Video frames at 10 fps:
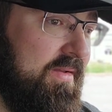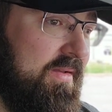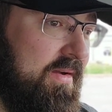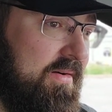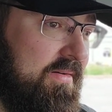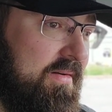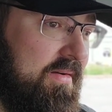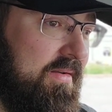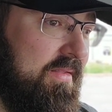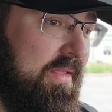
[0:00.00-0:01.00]
you know,
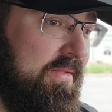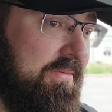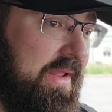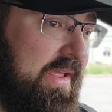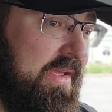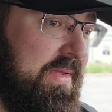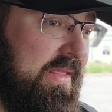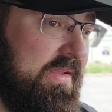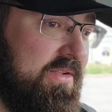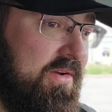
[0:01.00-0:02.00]
when they give me
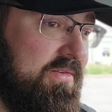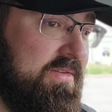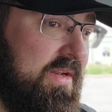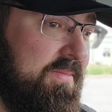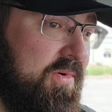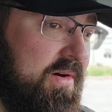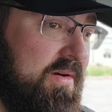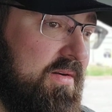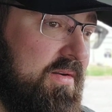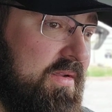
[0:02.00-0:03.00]
these loads
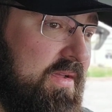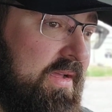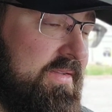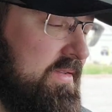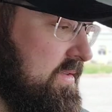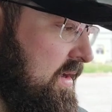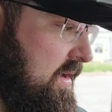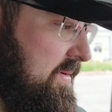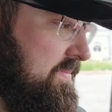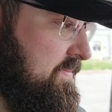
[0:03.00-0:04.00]
anymore, it's
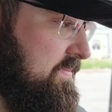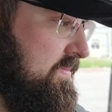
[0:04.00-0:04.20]
um,